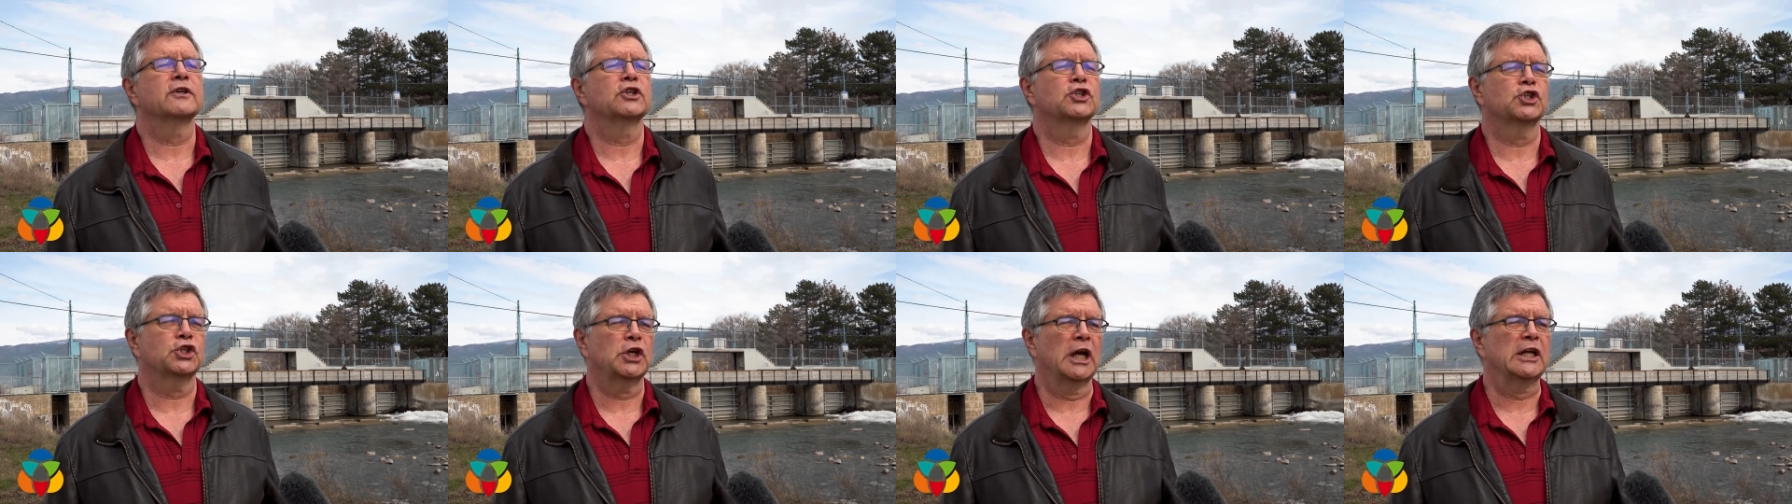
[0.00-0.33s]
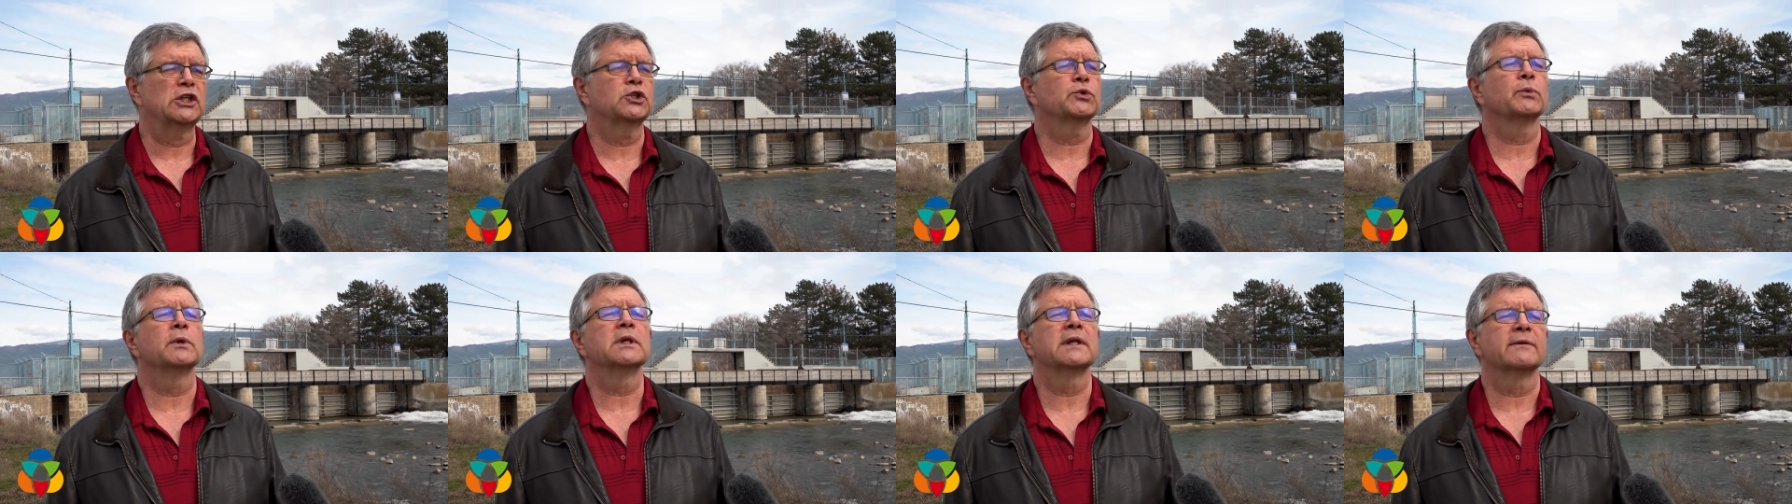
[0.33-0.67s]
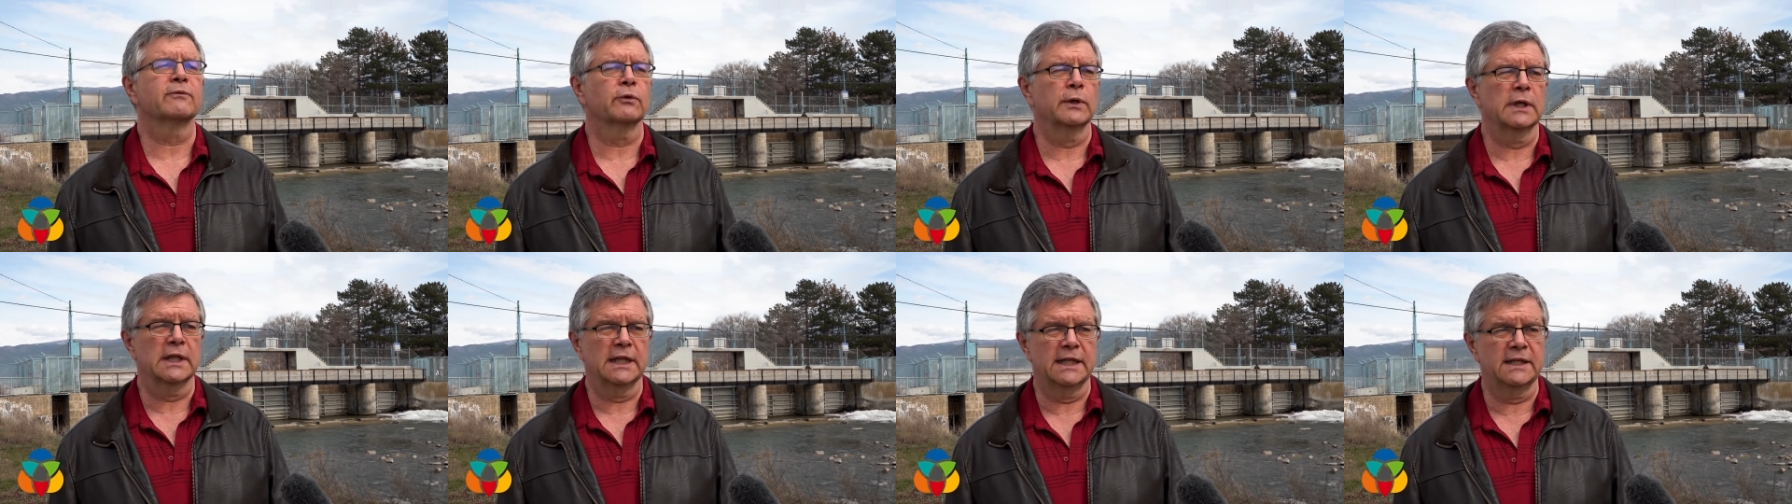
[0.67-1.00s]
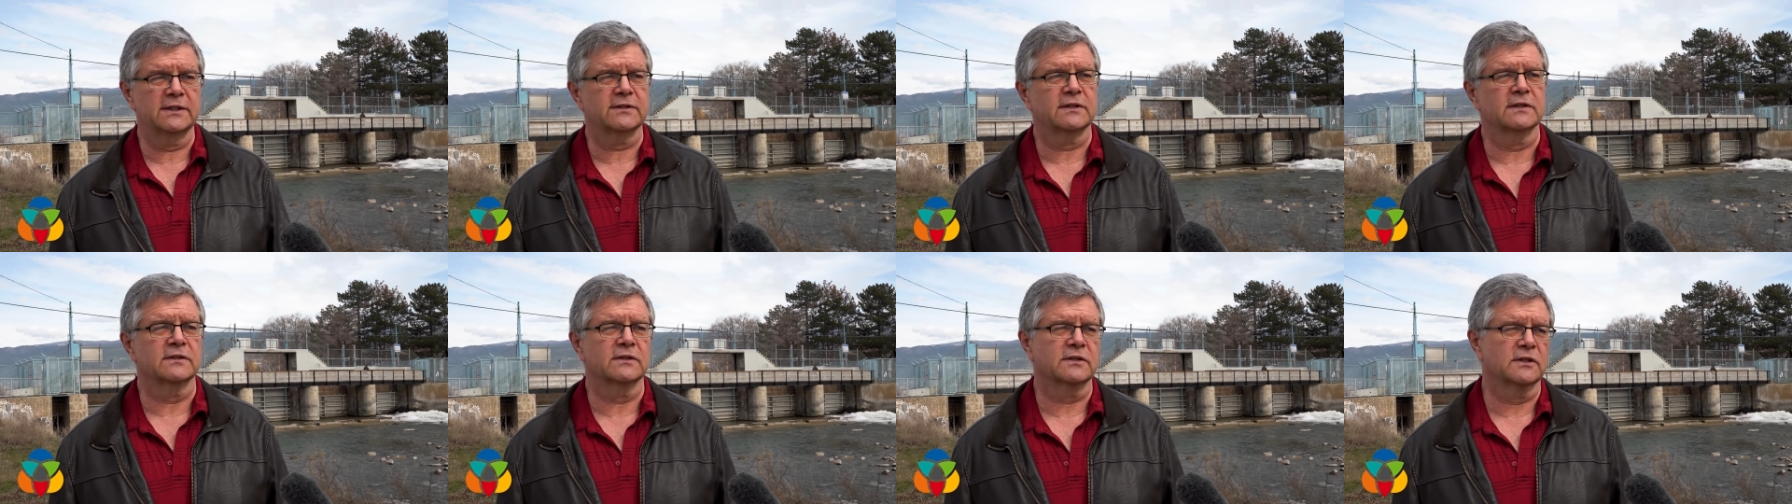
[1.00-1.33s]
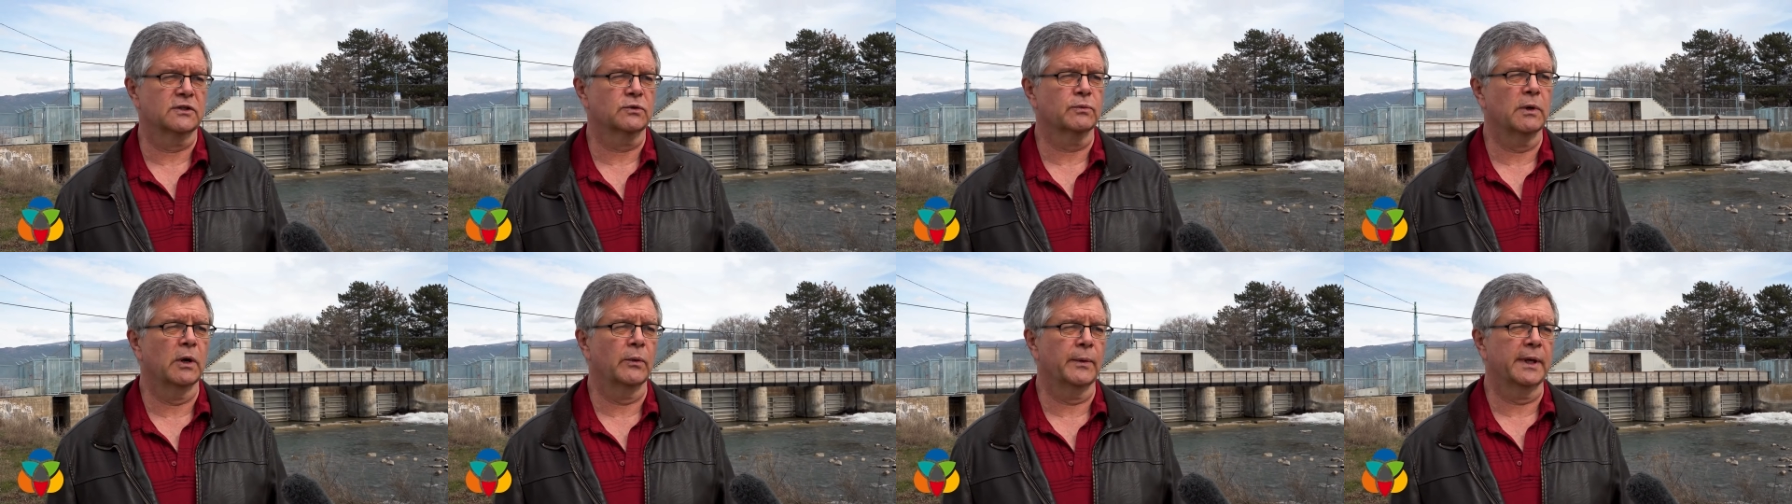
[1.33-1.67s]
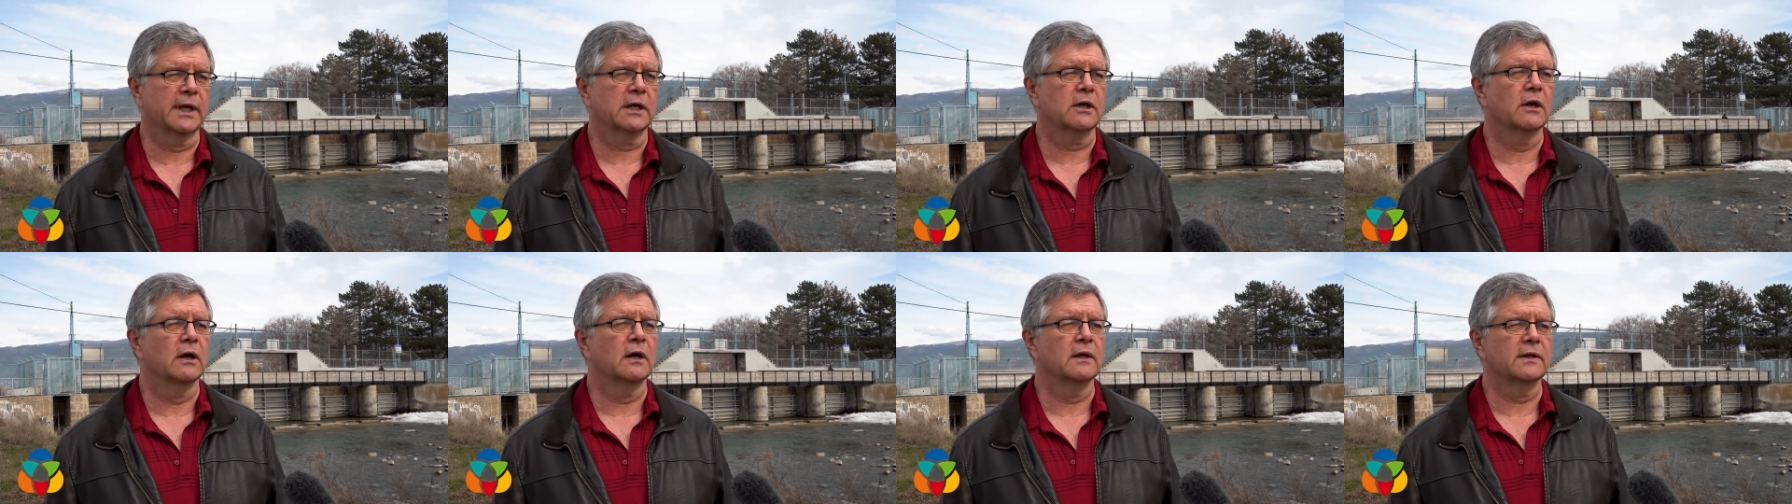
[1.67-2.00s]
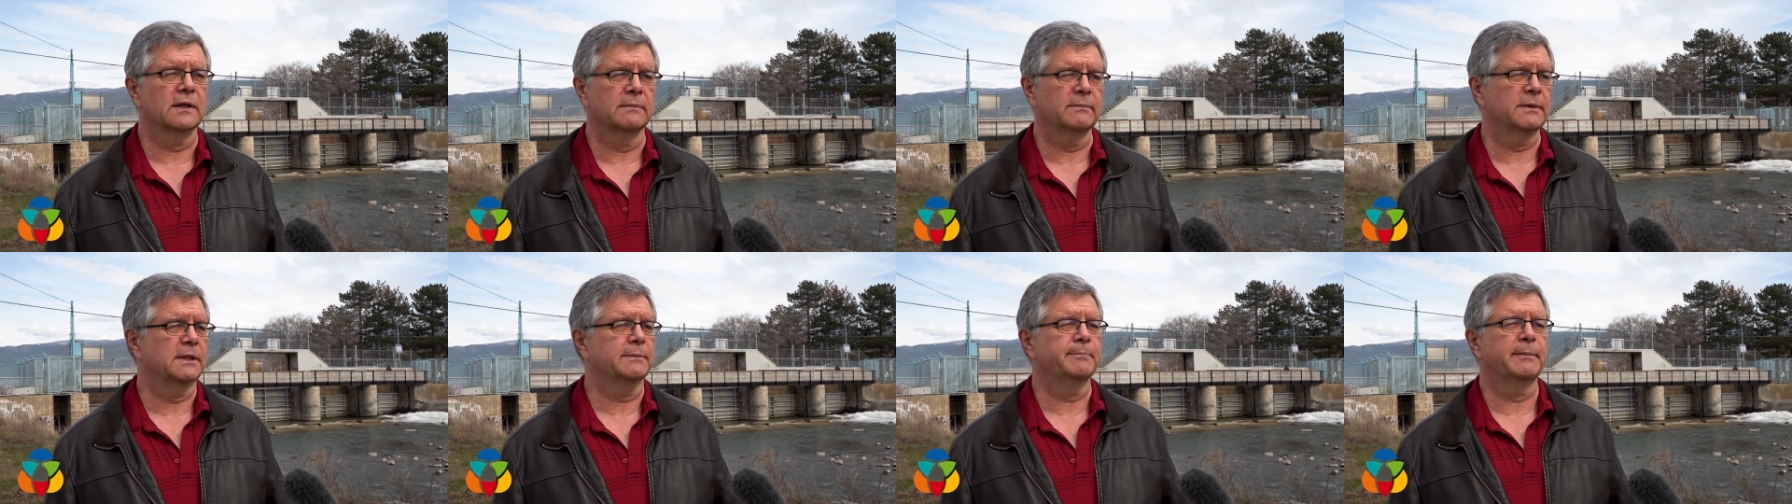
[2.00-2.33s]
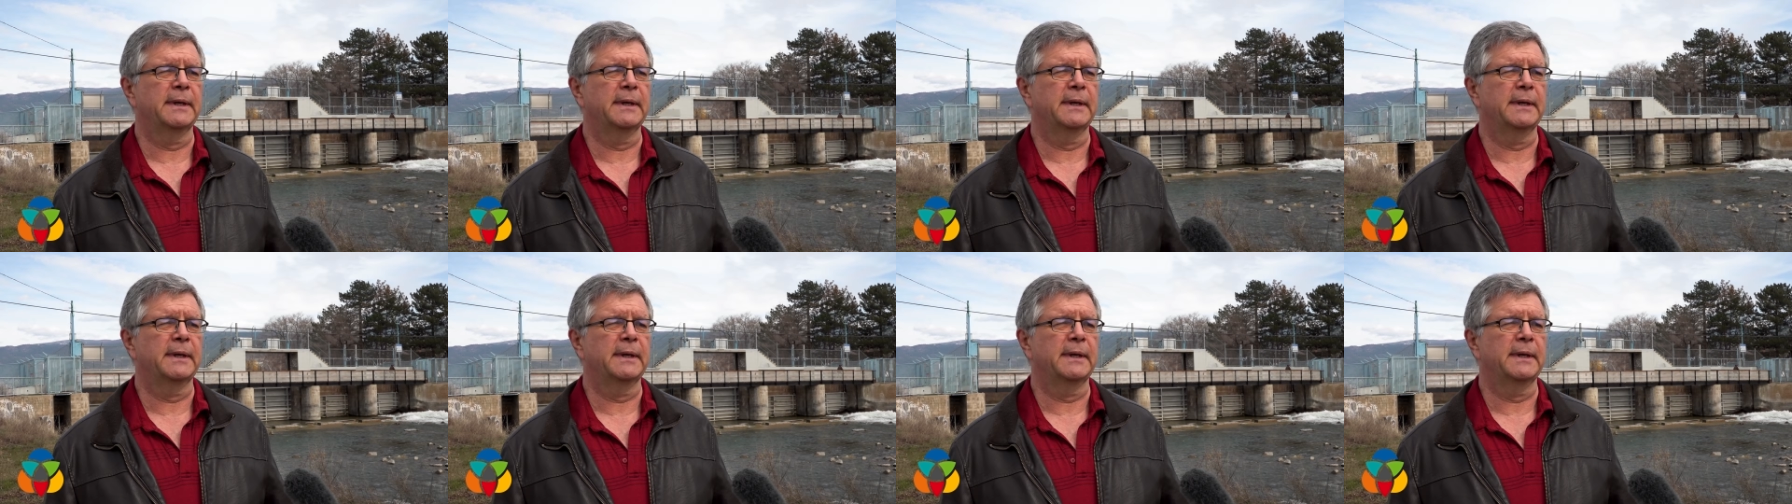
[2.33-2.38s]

schedule of releases is what we call them,